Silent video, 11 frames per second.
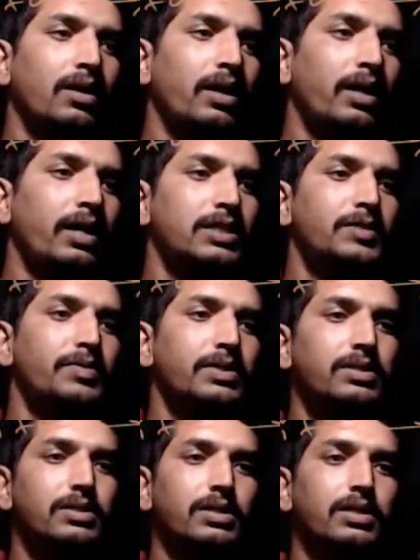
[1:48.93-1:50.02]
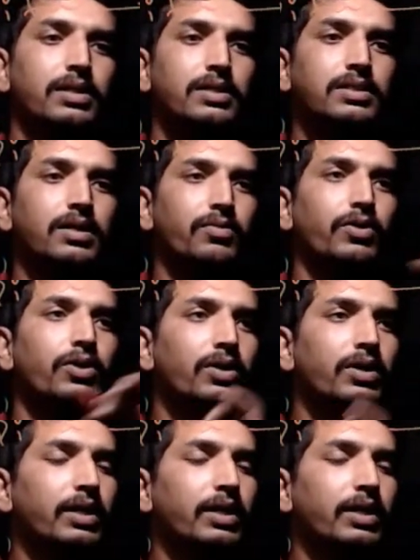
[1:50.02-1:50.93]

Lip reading: Hospice is the word